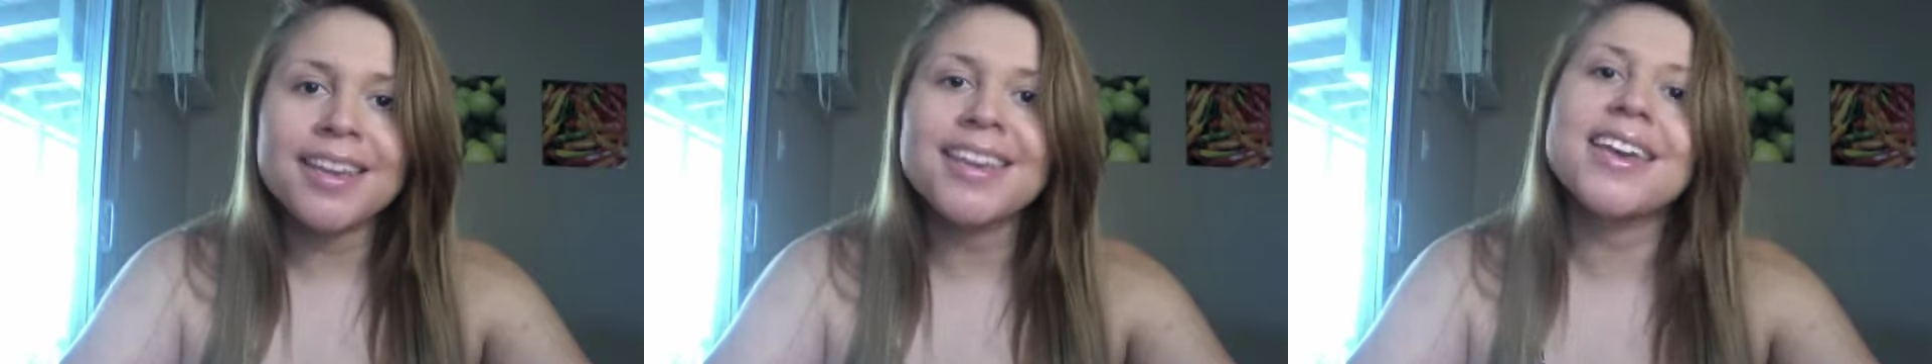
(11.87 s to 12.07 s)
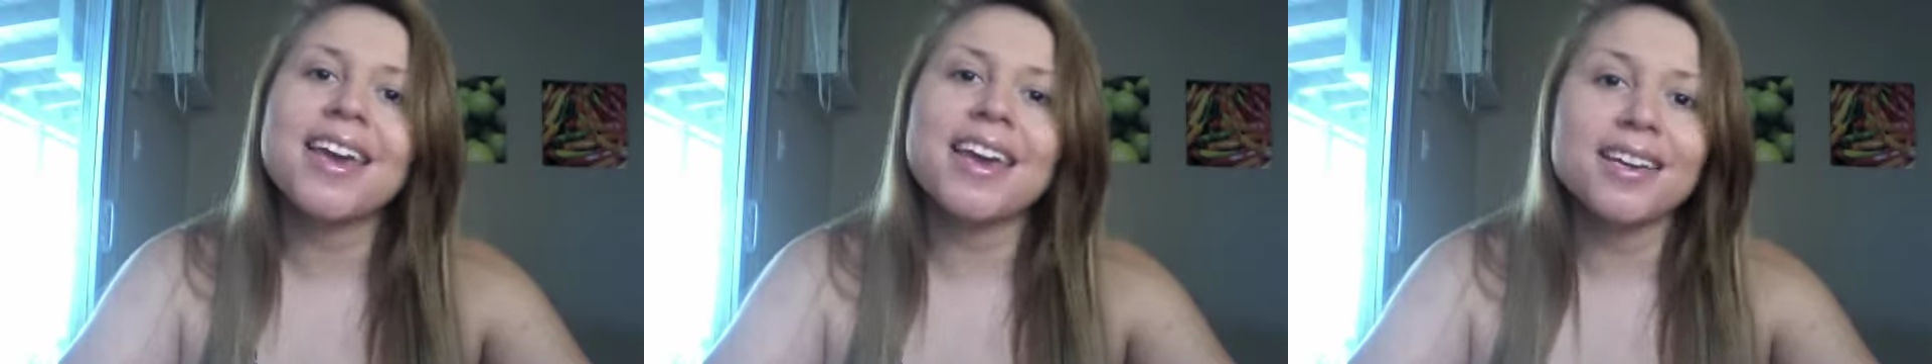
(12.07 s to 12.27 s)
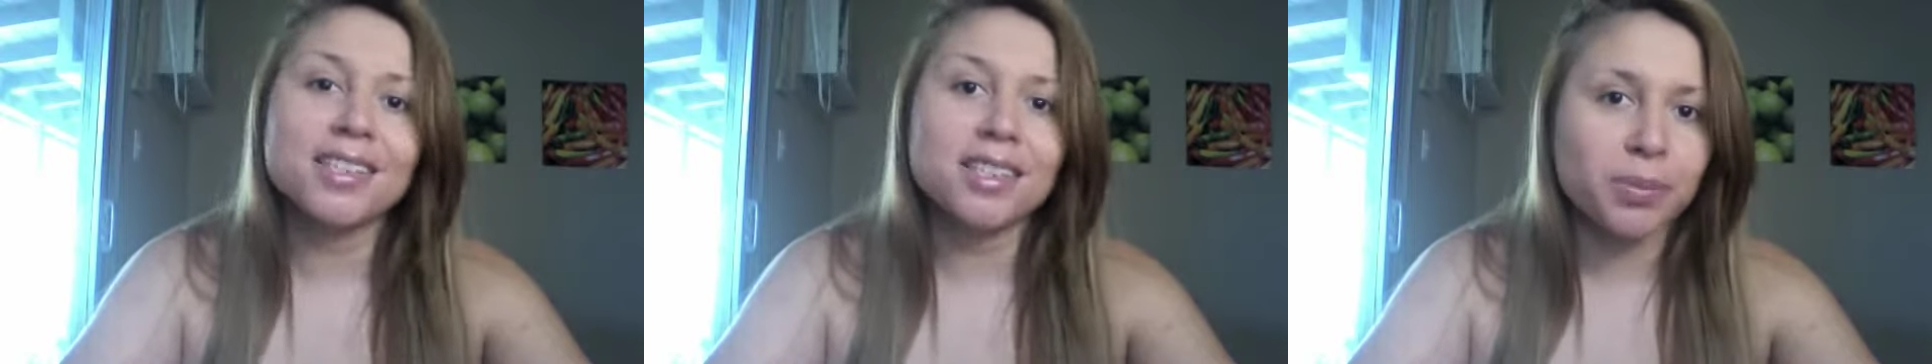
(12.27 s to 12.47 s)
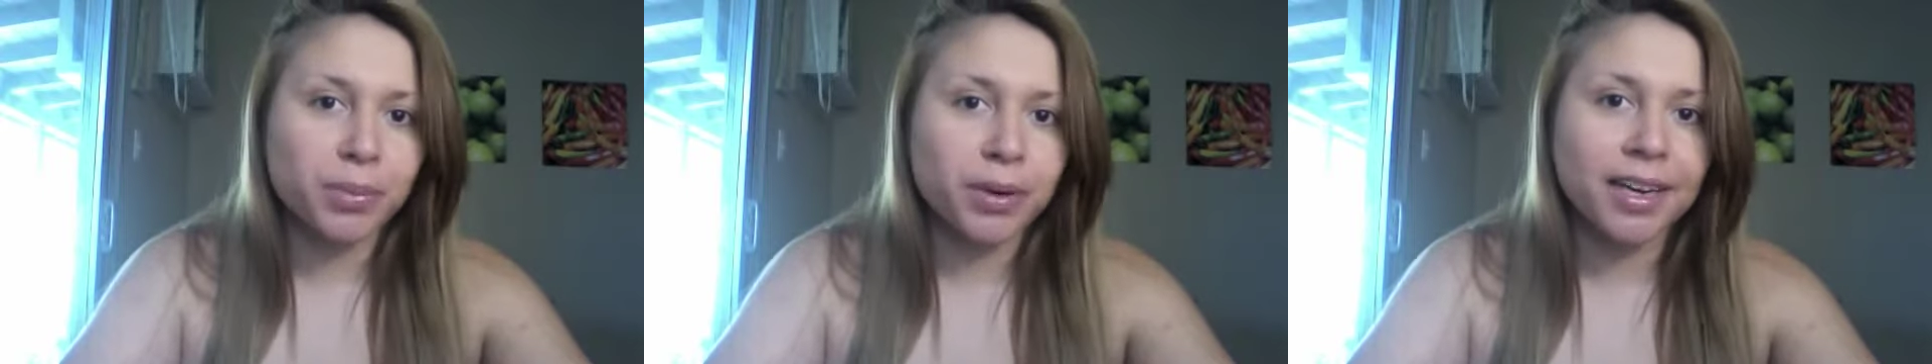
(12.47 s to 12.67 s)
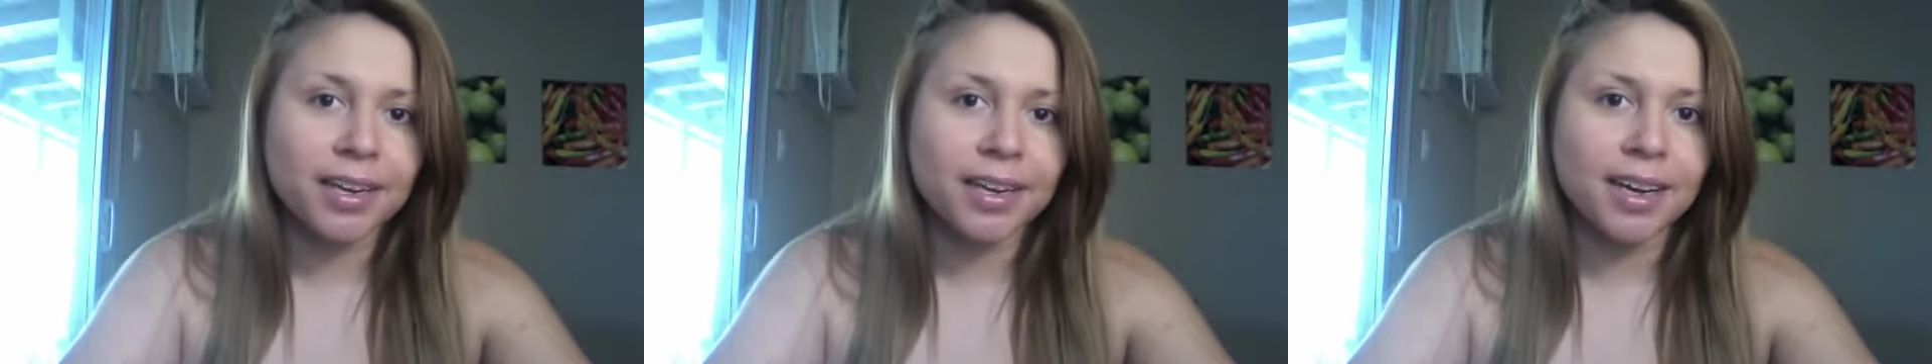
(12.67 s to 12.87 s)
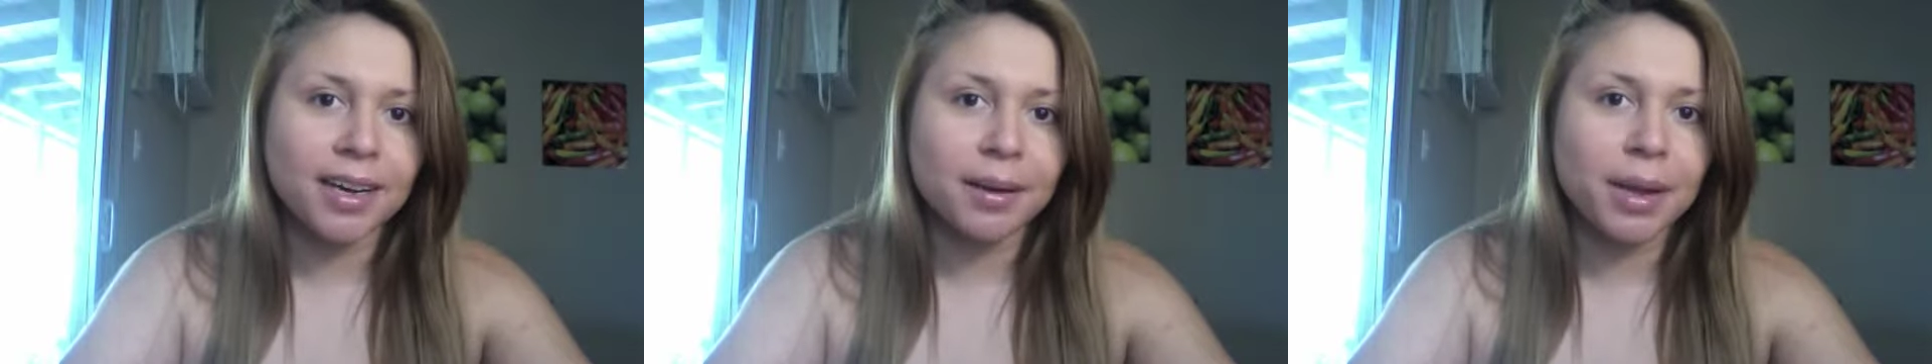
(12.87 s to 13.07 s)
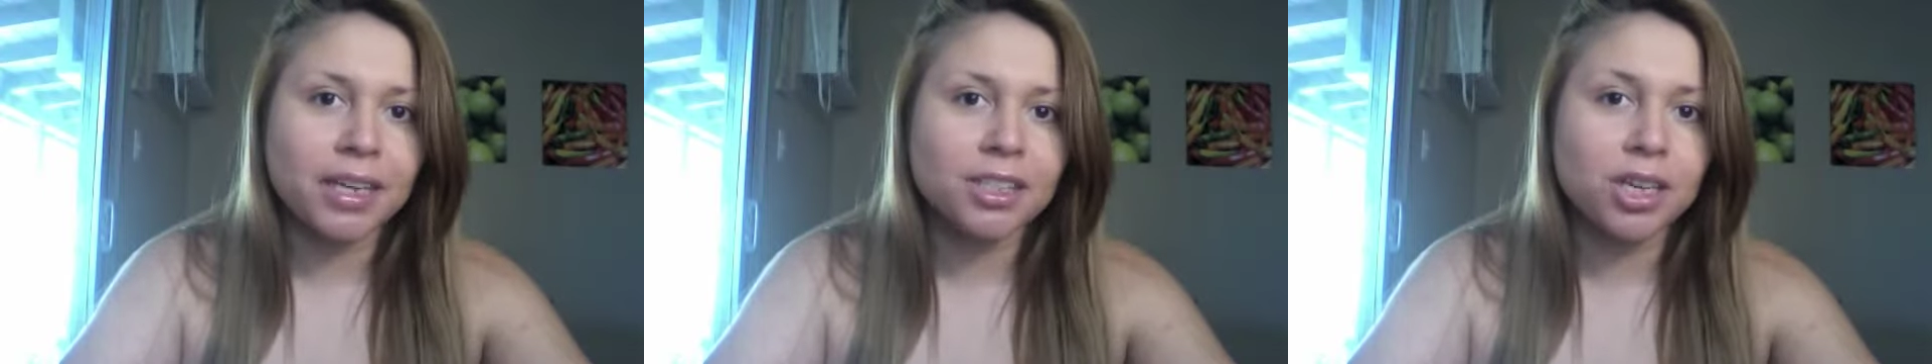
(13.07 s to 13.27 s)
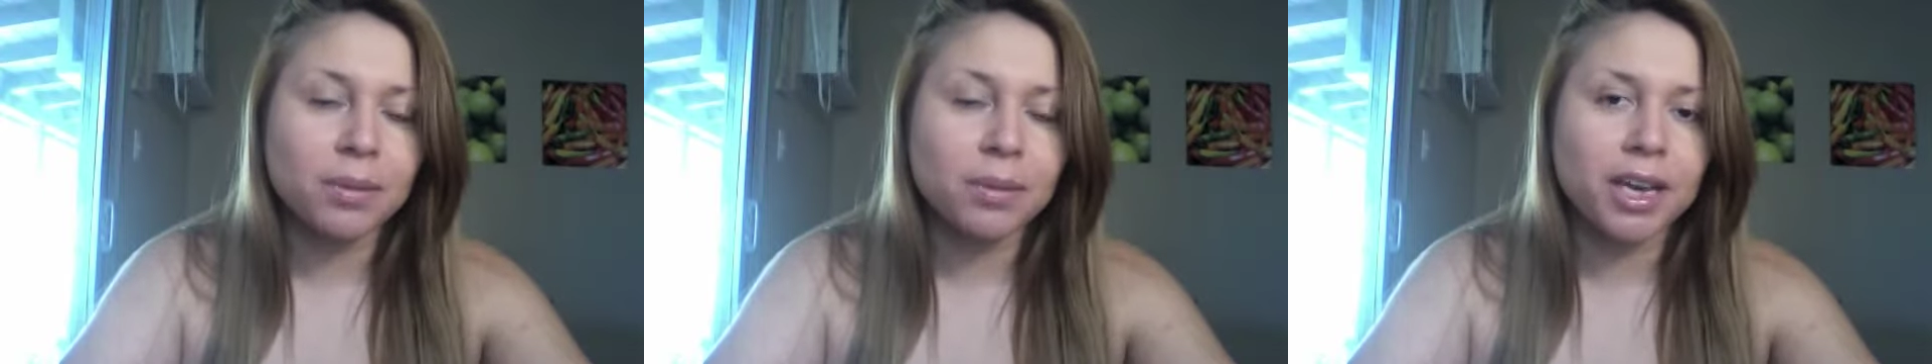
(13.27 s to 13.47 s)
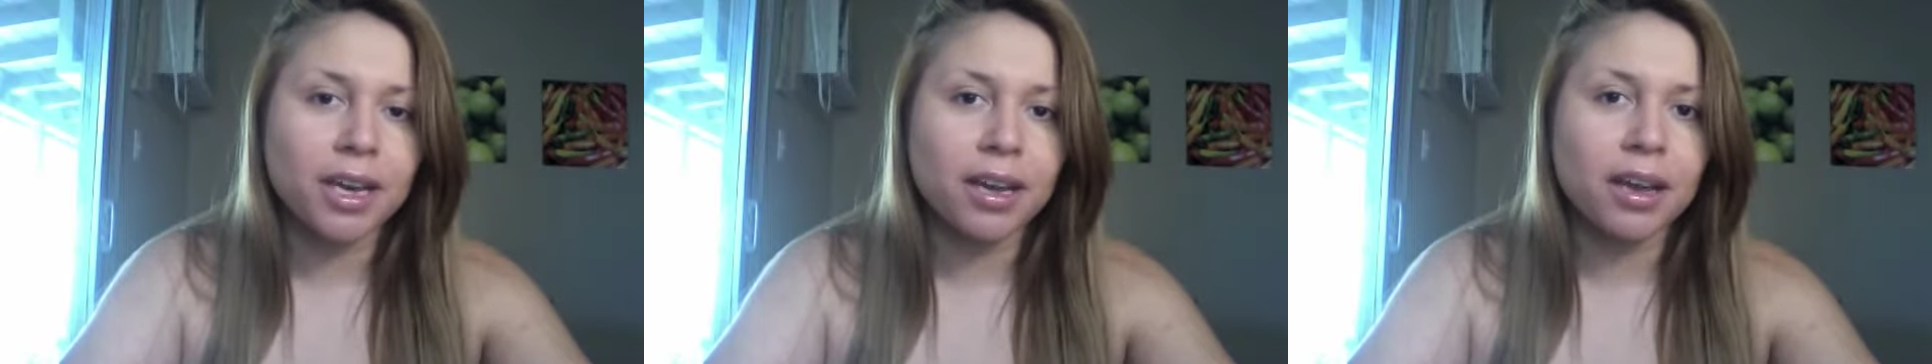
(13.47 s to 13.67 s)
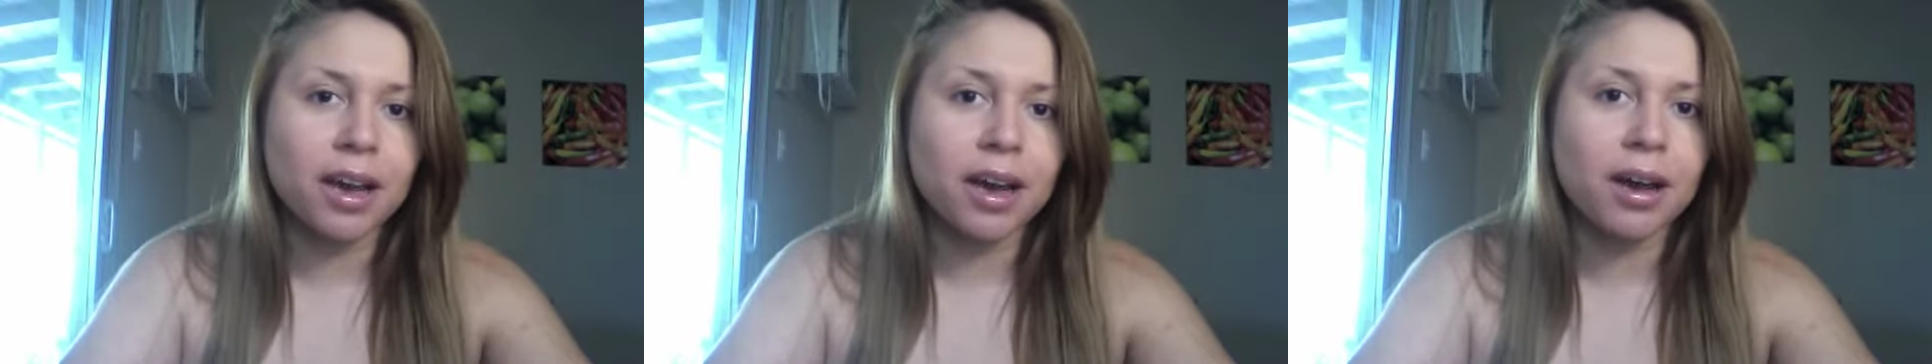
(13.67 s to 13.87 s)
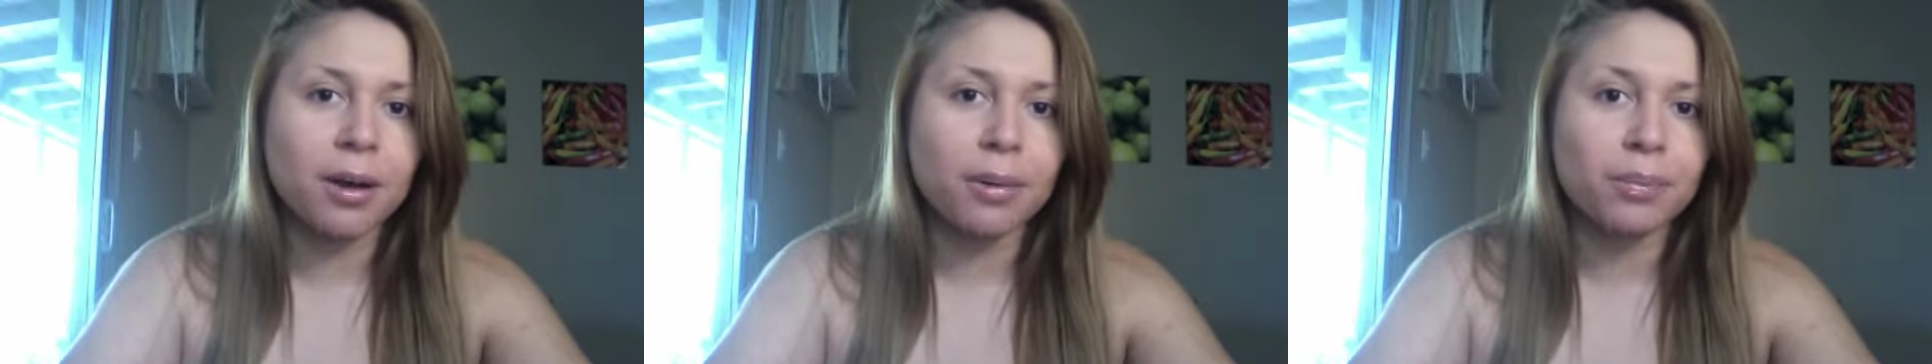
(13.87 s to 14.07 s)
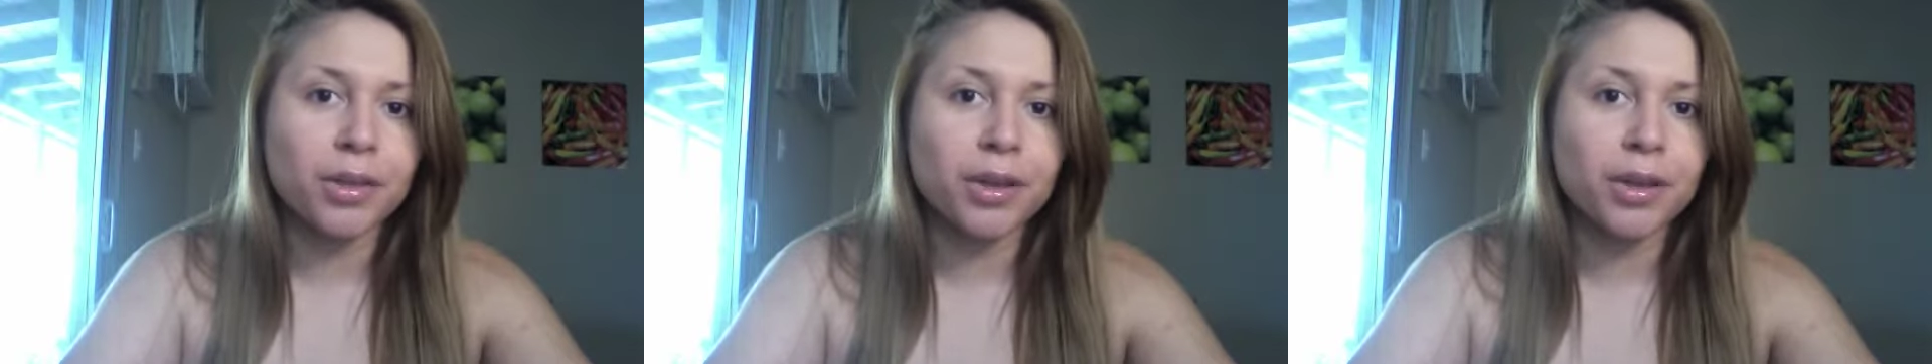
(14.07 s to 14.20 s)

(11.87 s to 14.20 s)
Yes, Brenda, I'm actually making um,